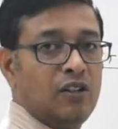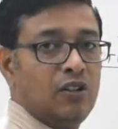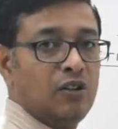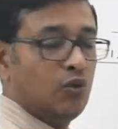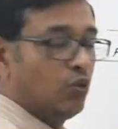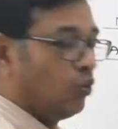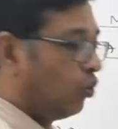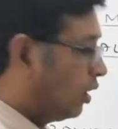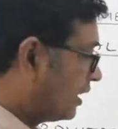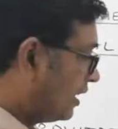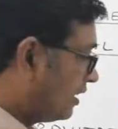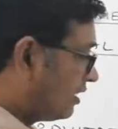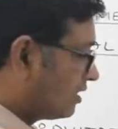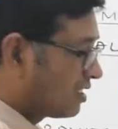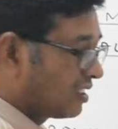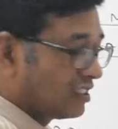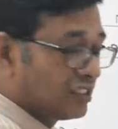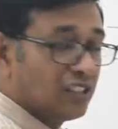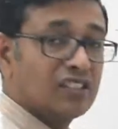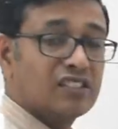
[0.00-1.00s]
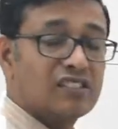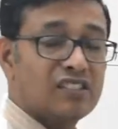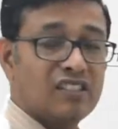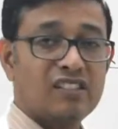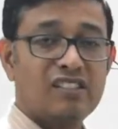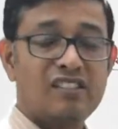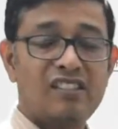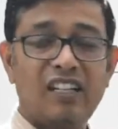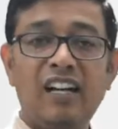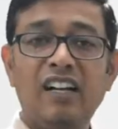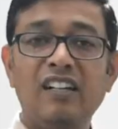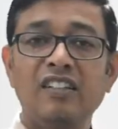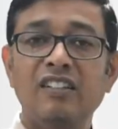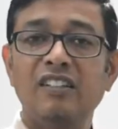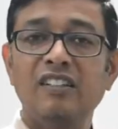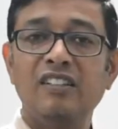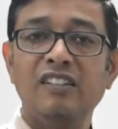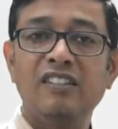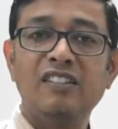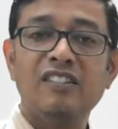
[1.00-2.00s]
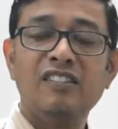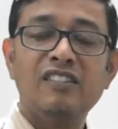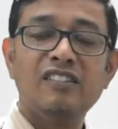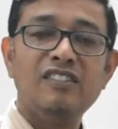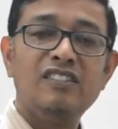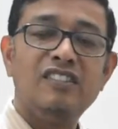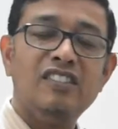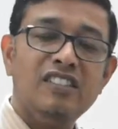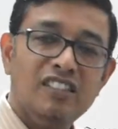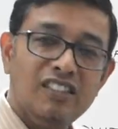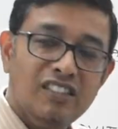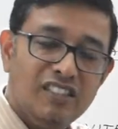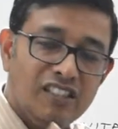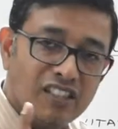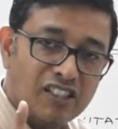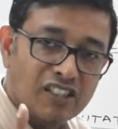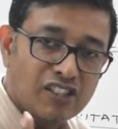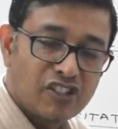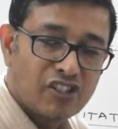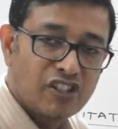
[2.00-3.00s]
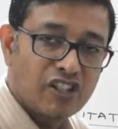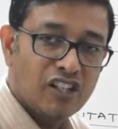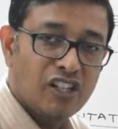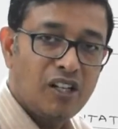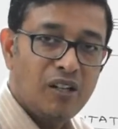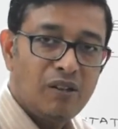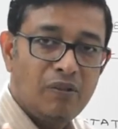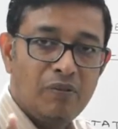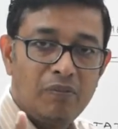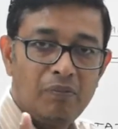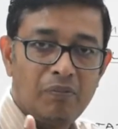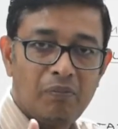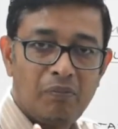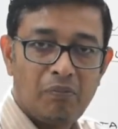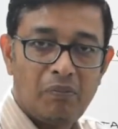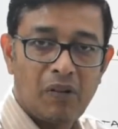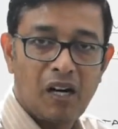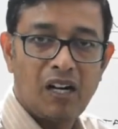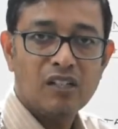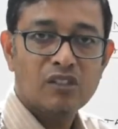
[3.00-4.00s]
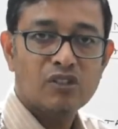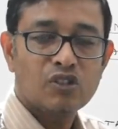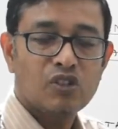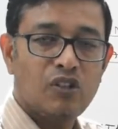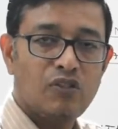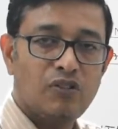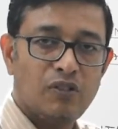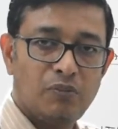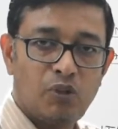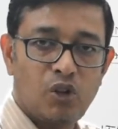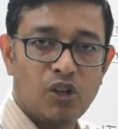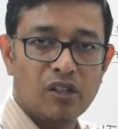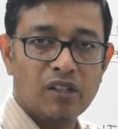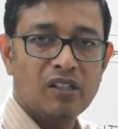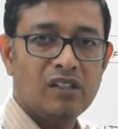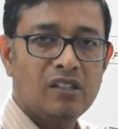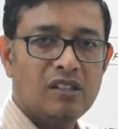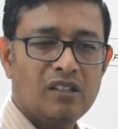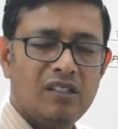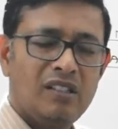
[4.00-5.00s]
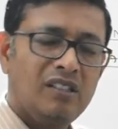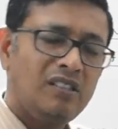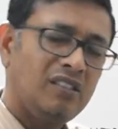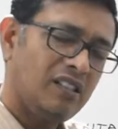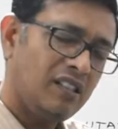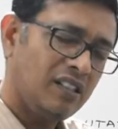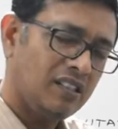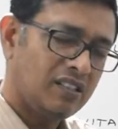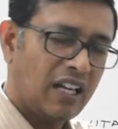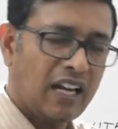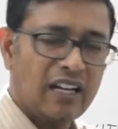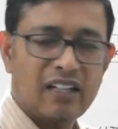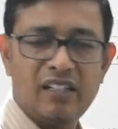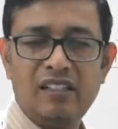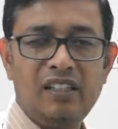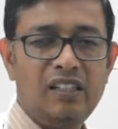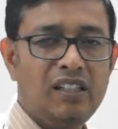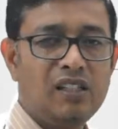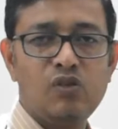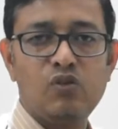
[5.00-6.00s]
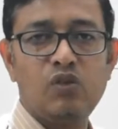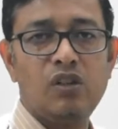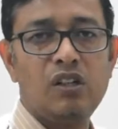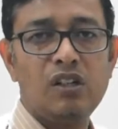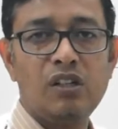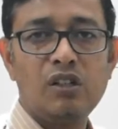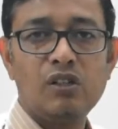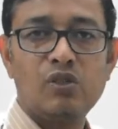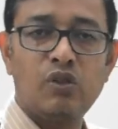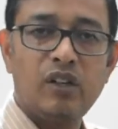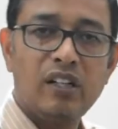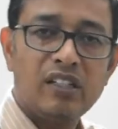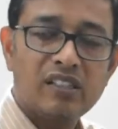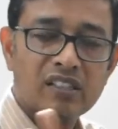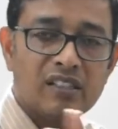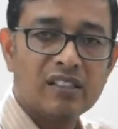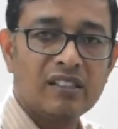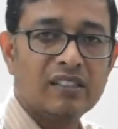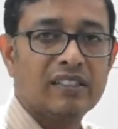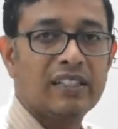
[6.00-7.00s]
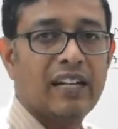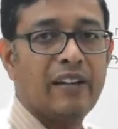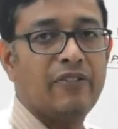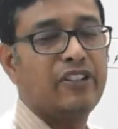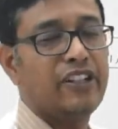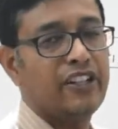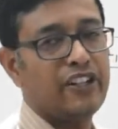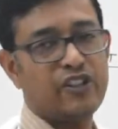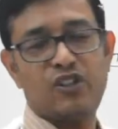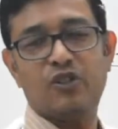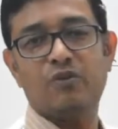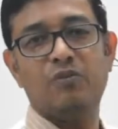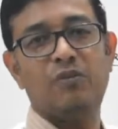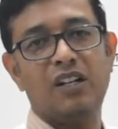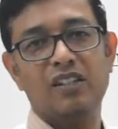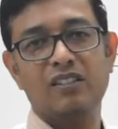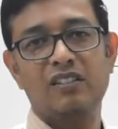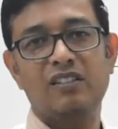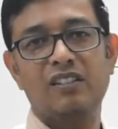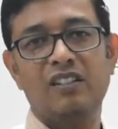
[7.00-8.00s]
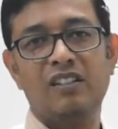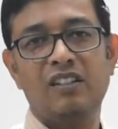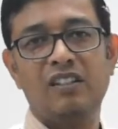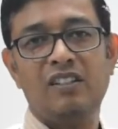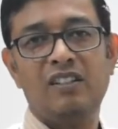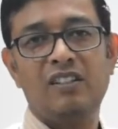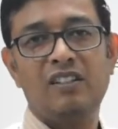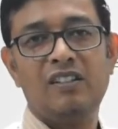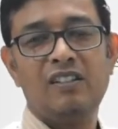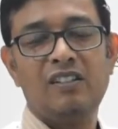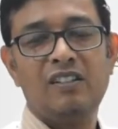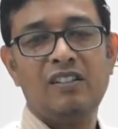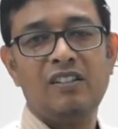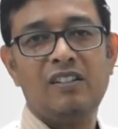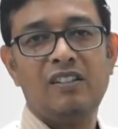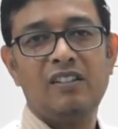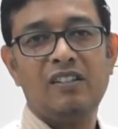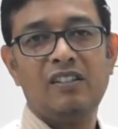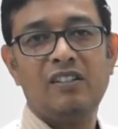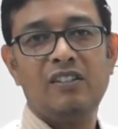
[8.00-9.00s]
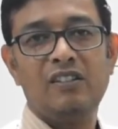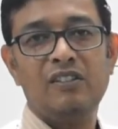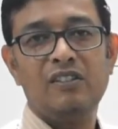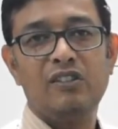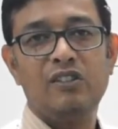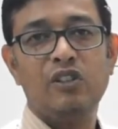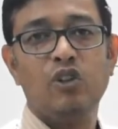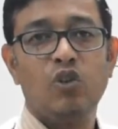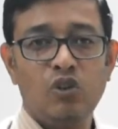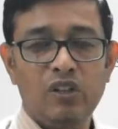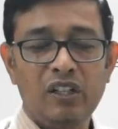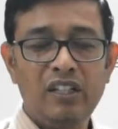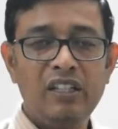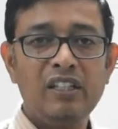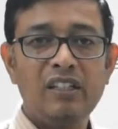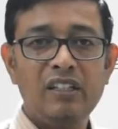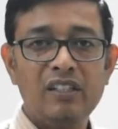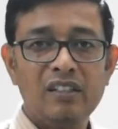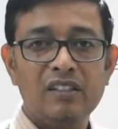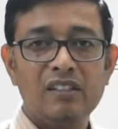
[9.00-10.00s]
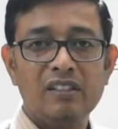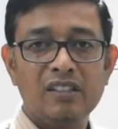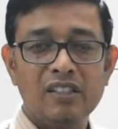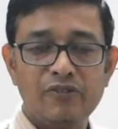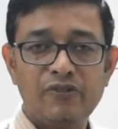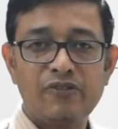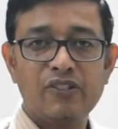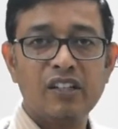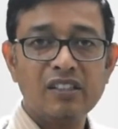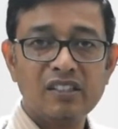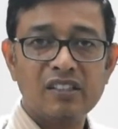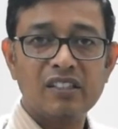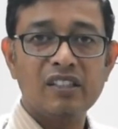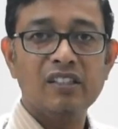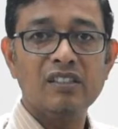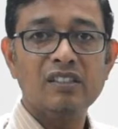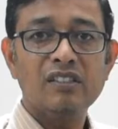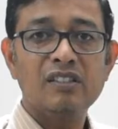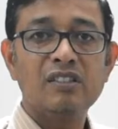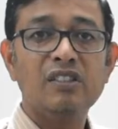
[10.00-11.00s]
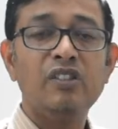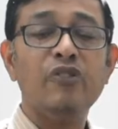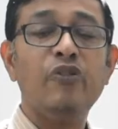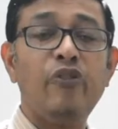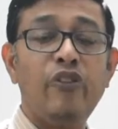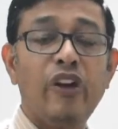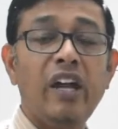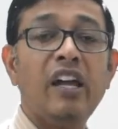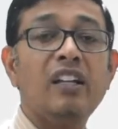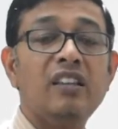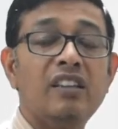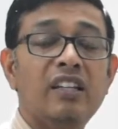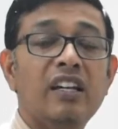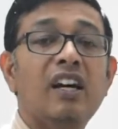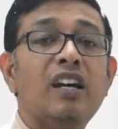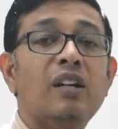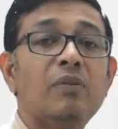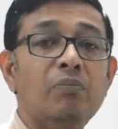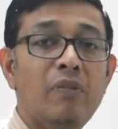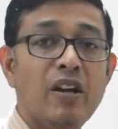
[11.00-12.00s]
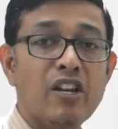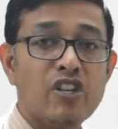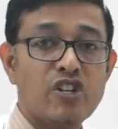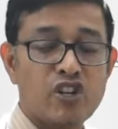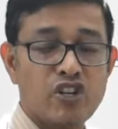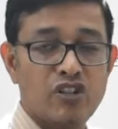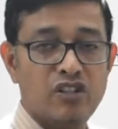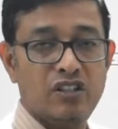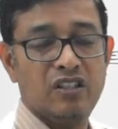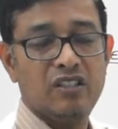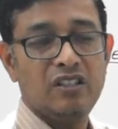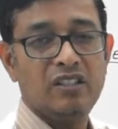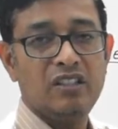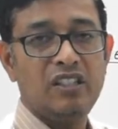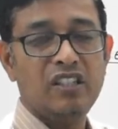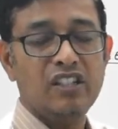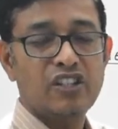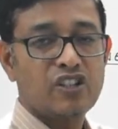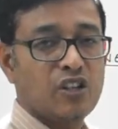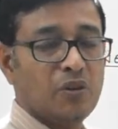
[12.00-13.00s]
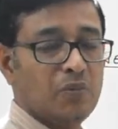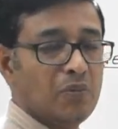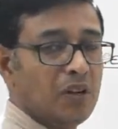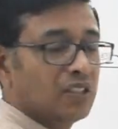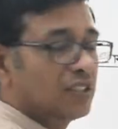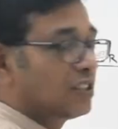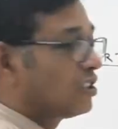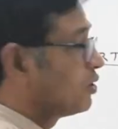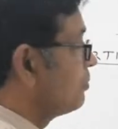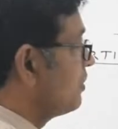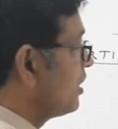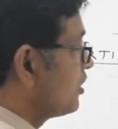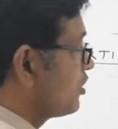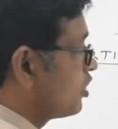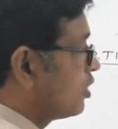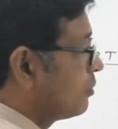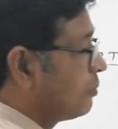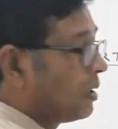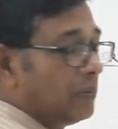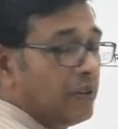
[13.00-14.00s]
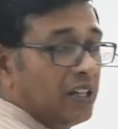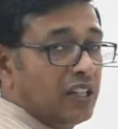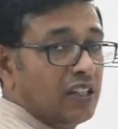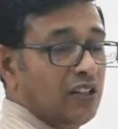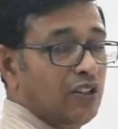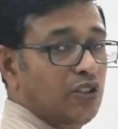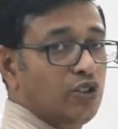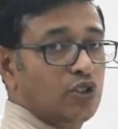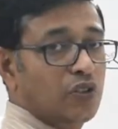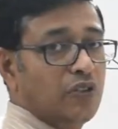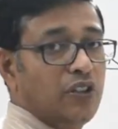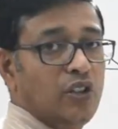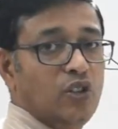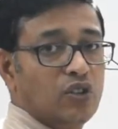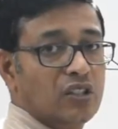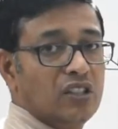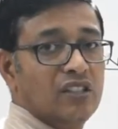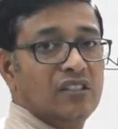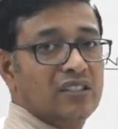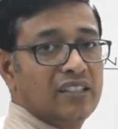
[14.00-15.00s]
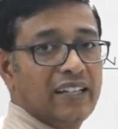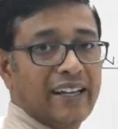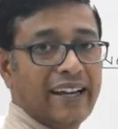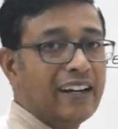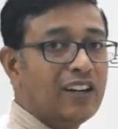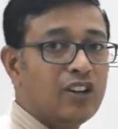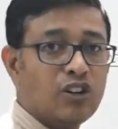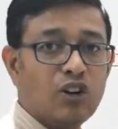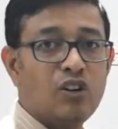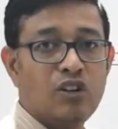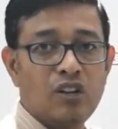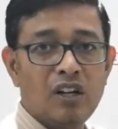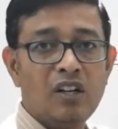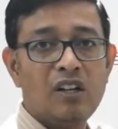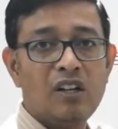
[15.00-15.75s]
What it suggests is that the inertial mass of a body is exactly equal to its gravitational mass. The only difference is the way they are measured. Inertial mass is measured by making use of Newton's second law